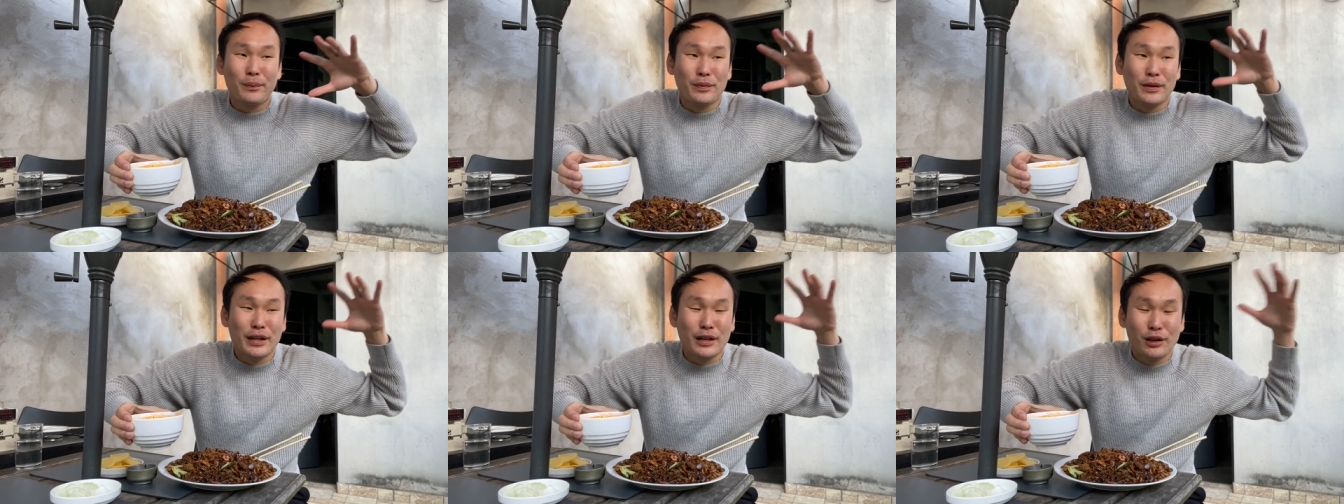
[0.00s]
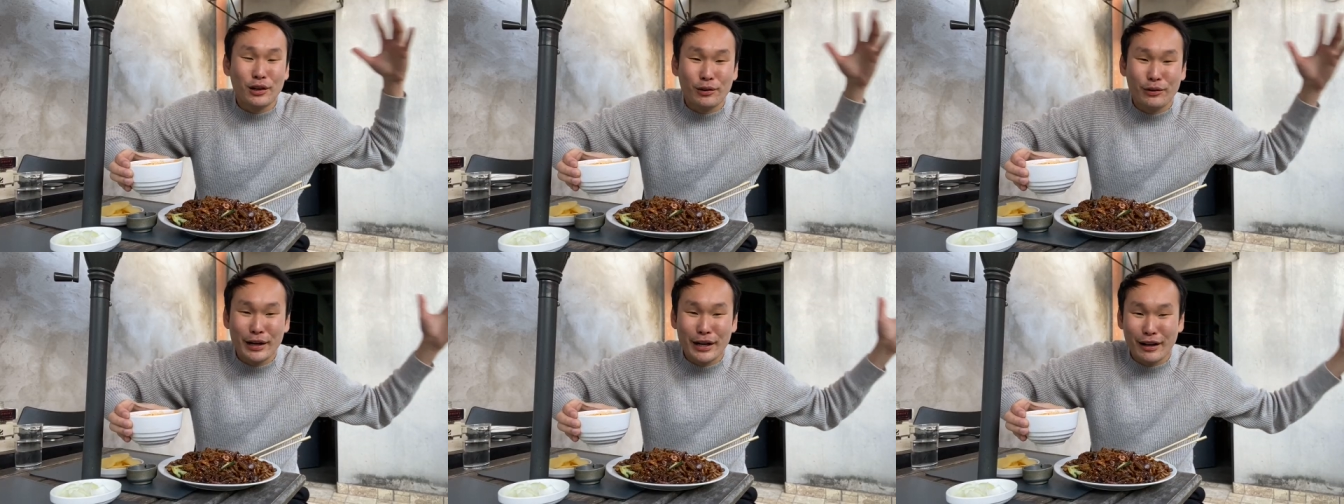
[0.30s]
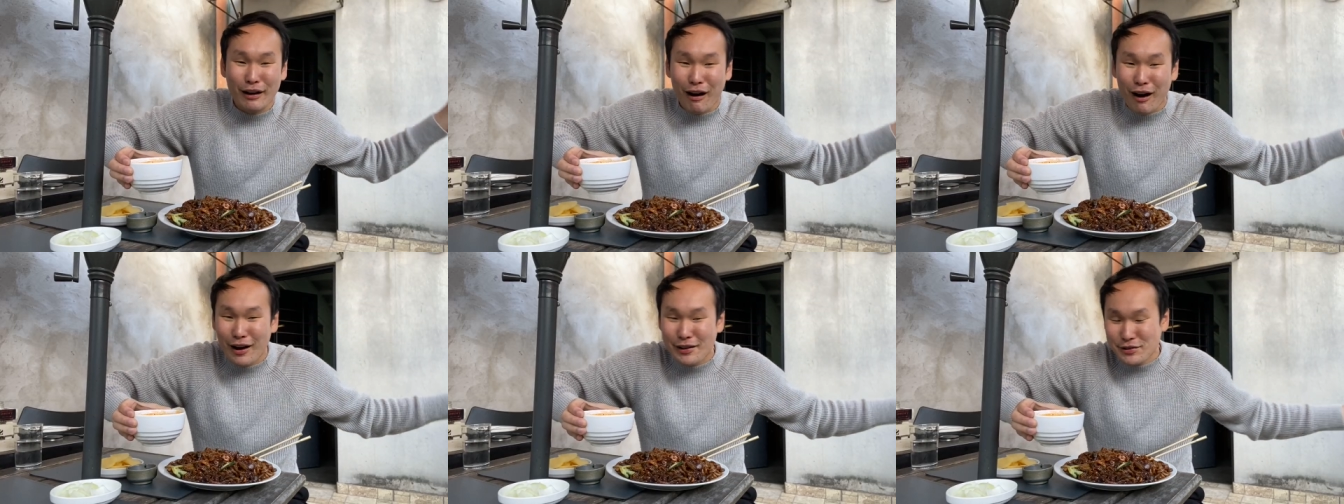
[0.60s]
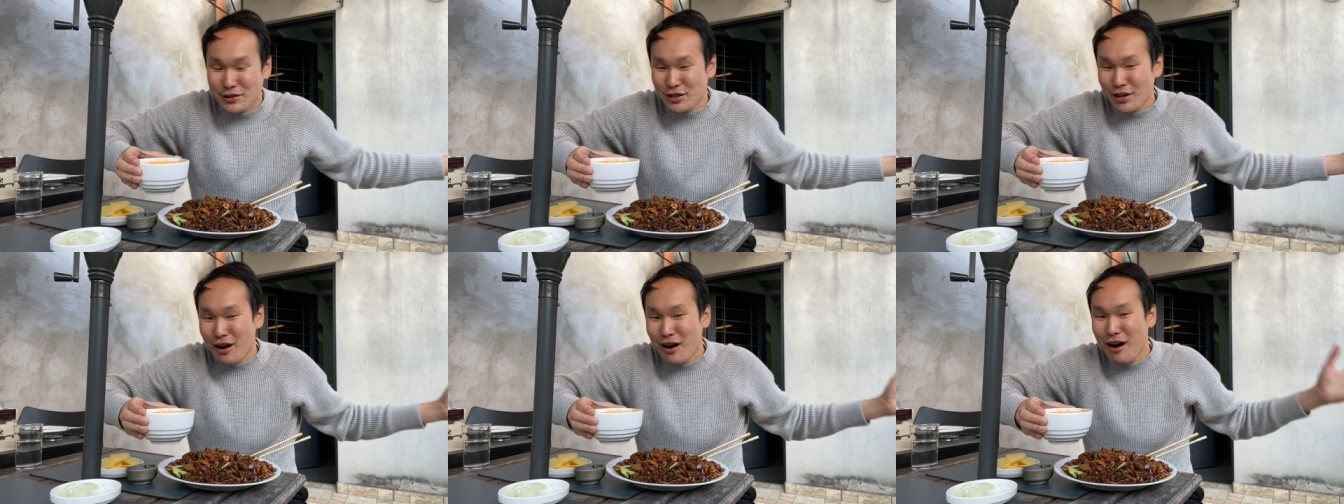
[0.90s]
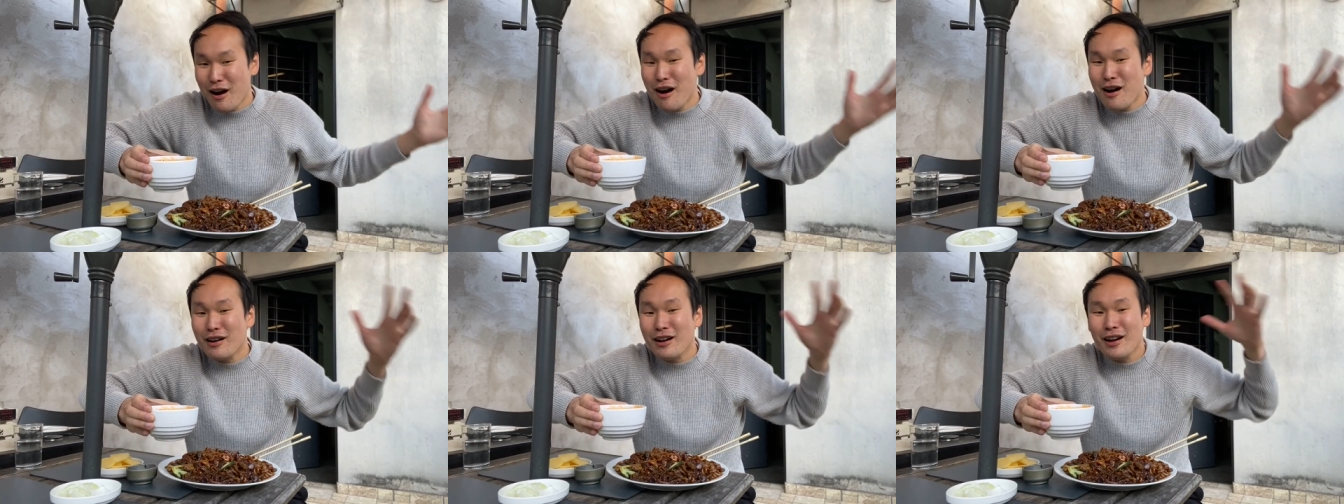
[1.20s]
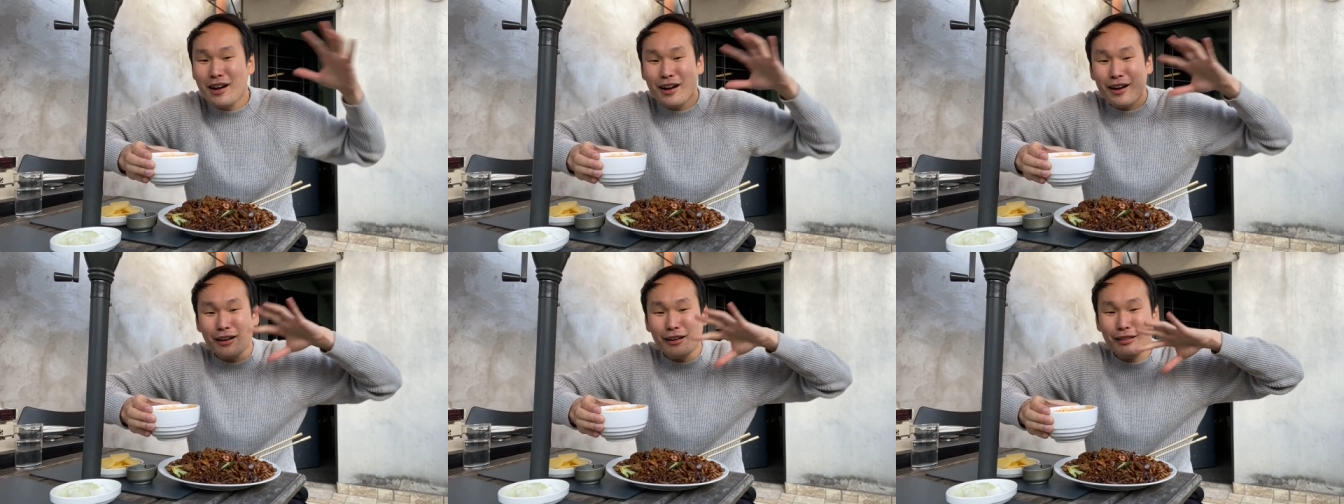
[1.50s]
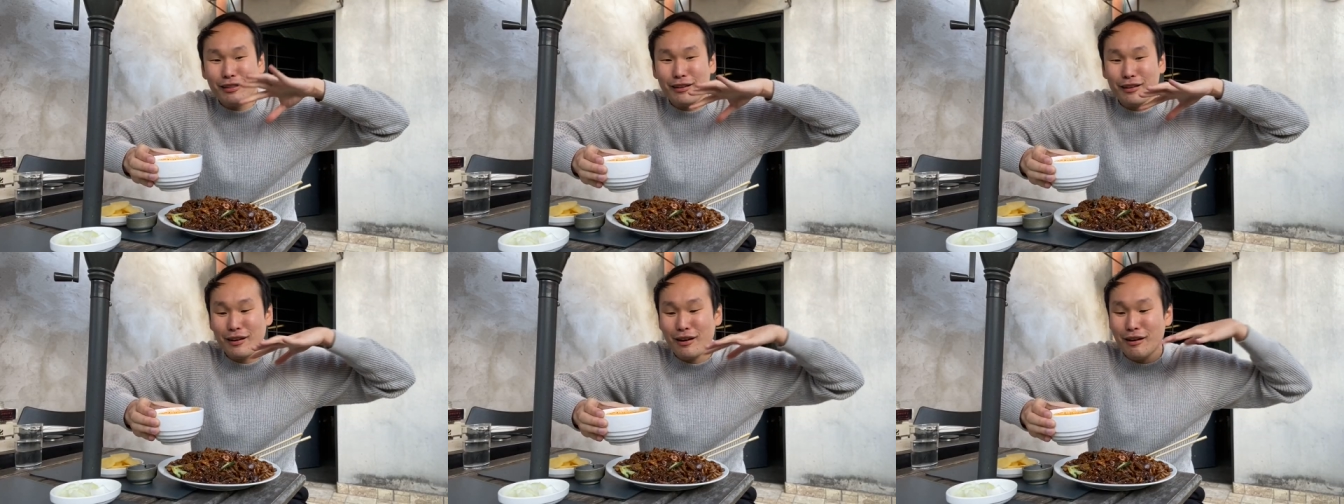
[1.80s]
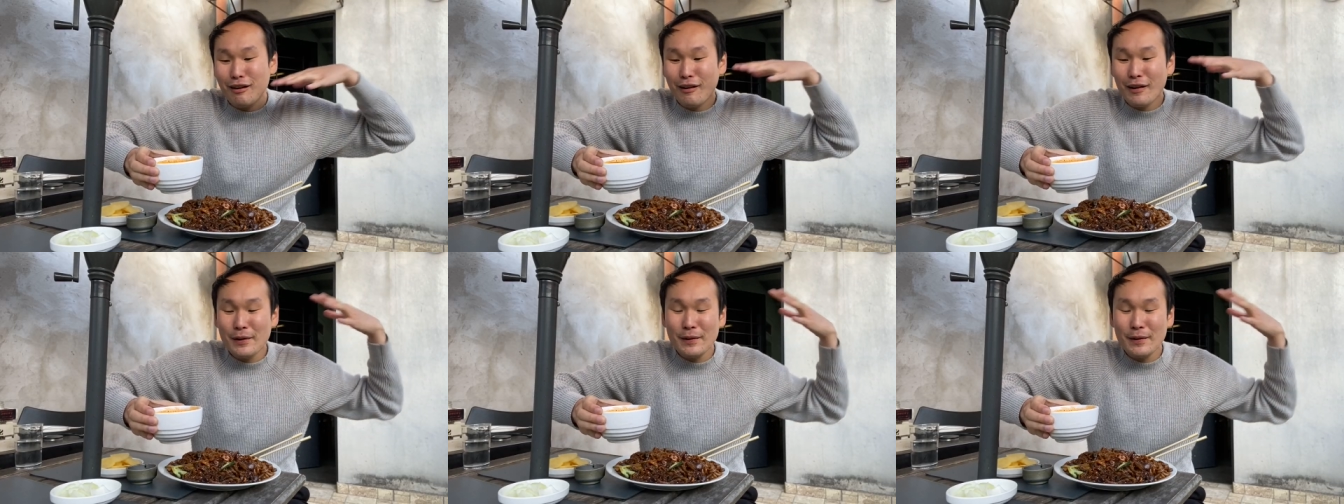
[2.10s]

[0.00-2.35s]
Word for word: the Korean hot dog, the